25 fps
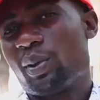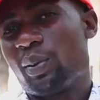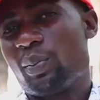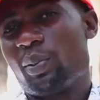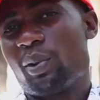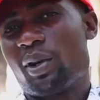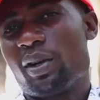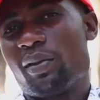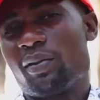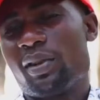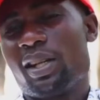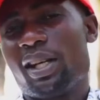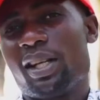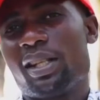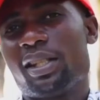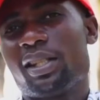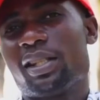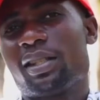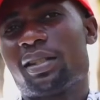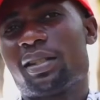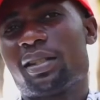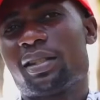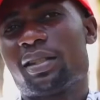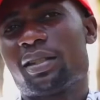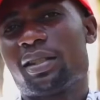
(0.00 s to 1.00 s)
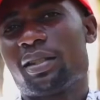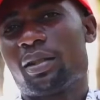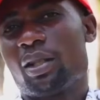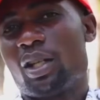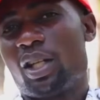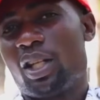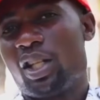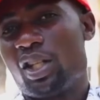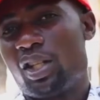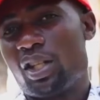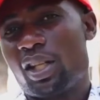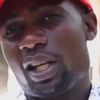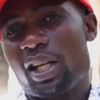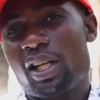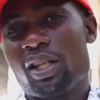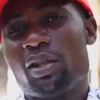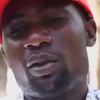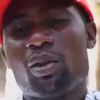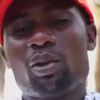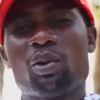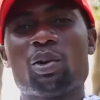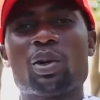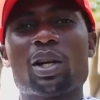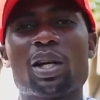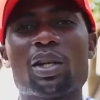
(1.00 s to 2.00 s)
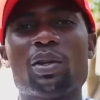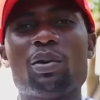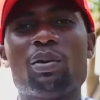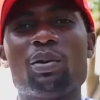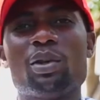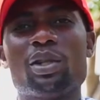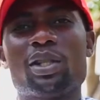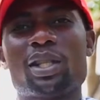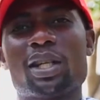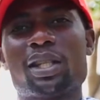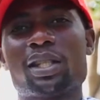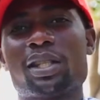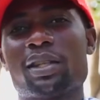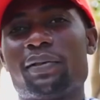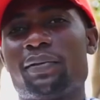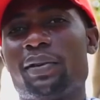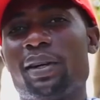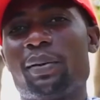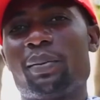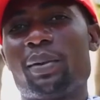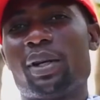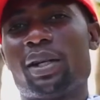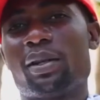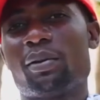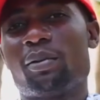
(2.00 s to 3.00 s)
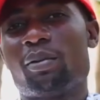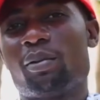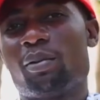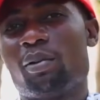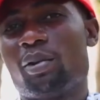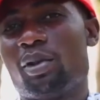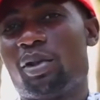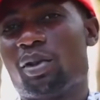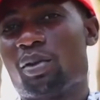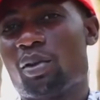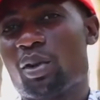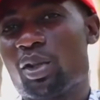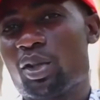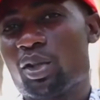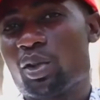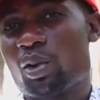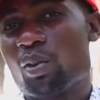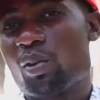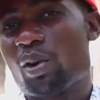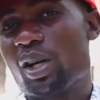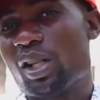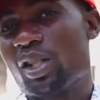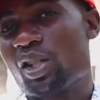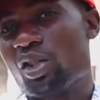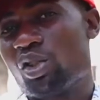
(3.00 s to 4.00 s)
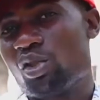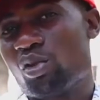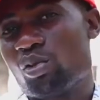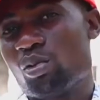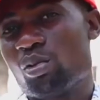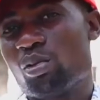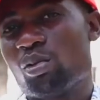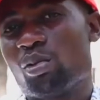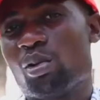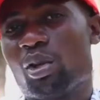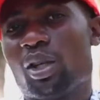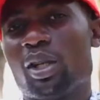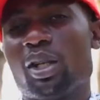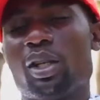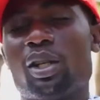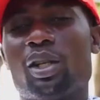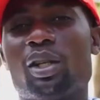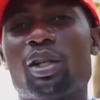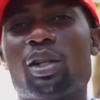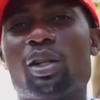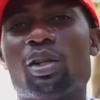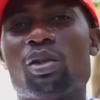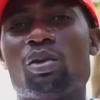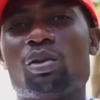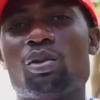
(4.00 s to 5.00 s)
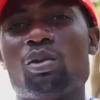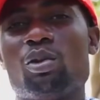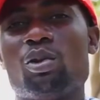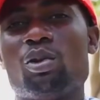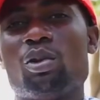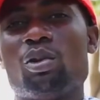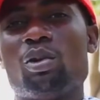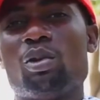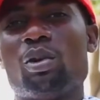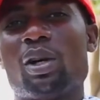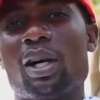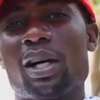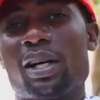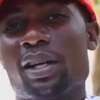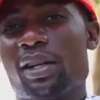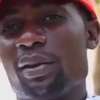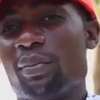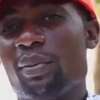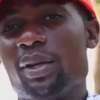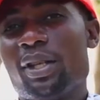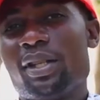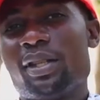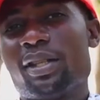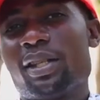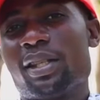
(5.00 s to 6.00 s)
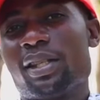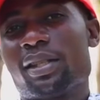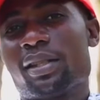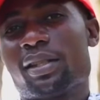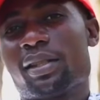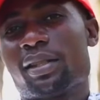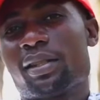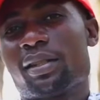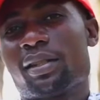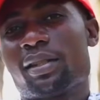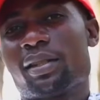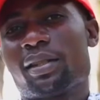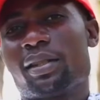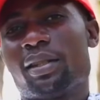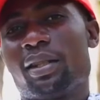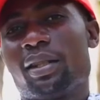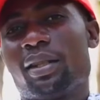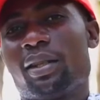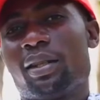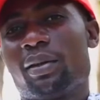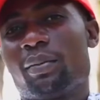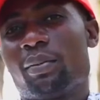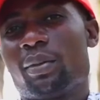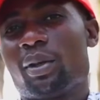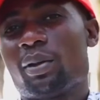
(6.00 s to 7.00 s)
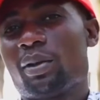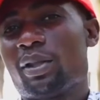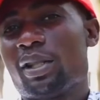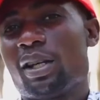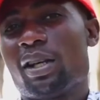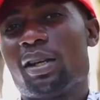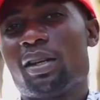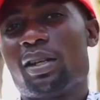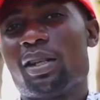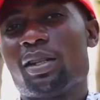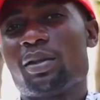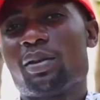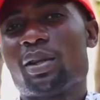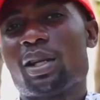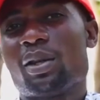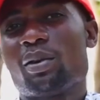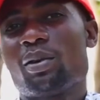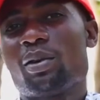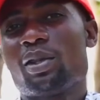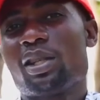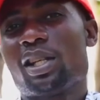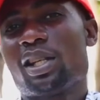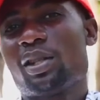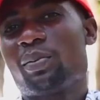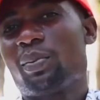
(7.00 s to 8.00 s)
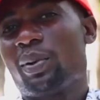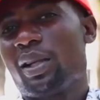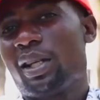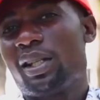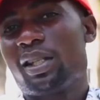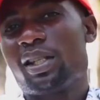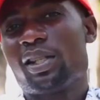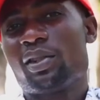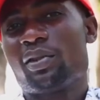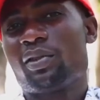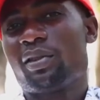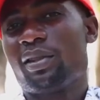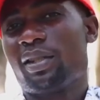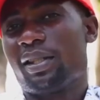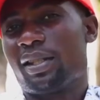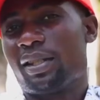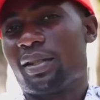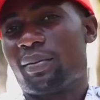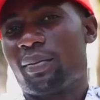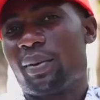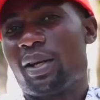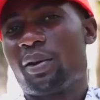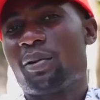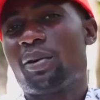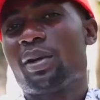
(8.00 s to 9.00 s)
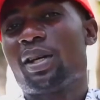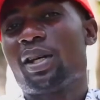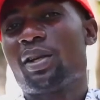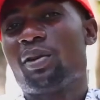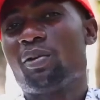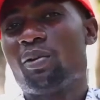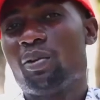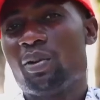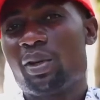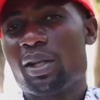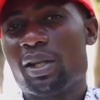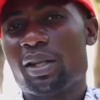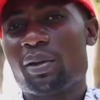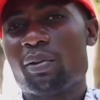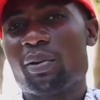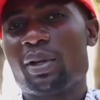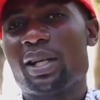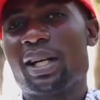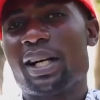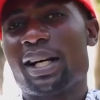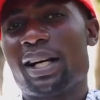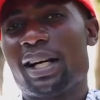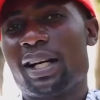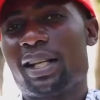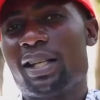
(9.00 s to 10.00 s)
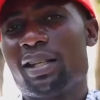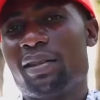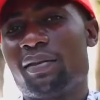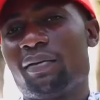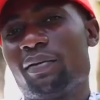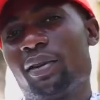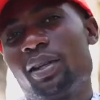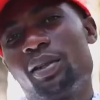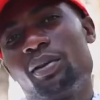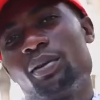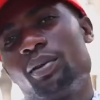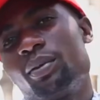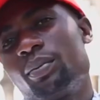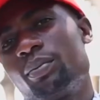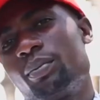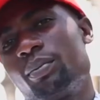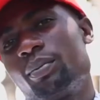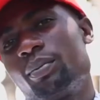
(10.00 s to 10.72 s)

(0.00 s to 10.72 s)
people have done it, and I know you can do it as a farmer who is also wants to do agribusiness, because nowadays we are not just planting trees, but we are adding value,